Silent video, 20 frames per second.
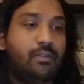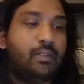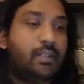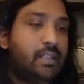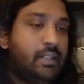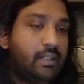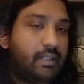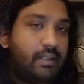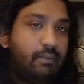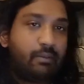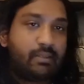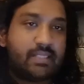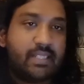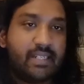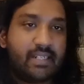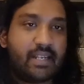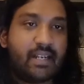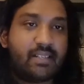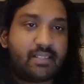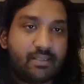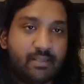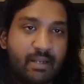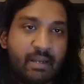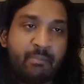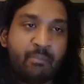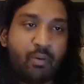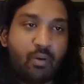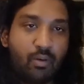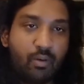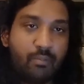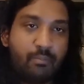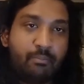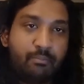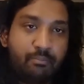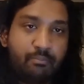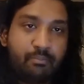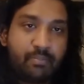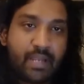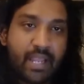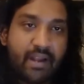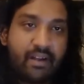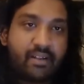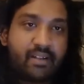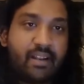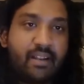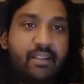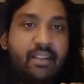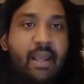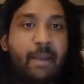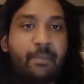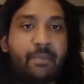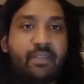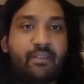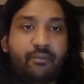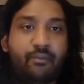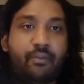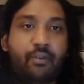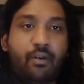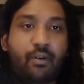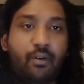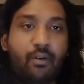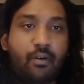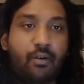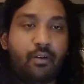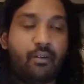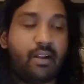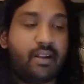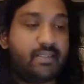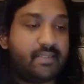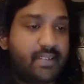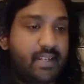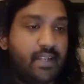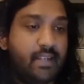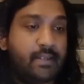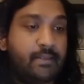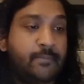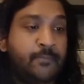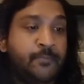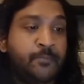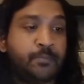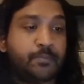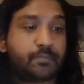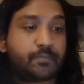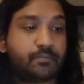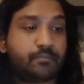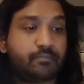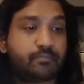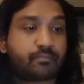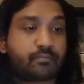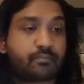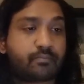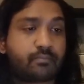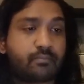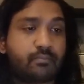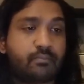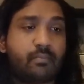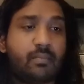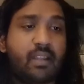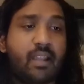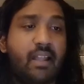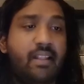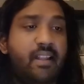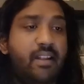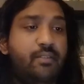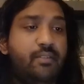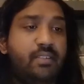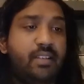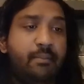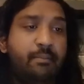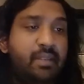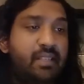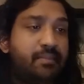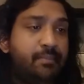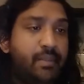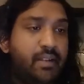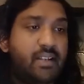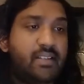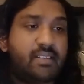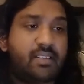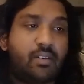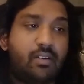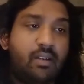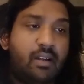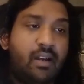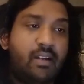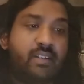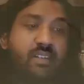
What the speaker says: it was intense, more character depth for Renslayer. And then you see Miss Minutes turns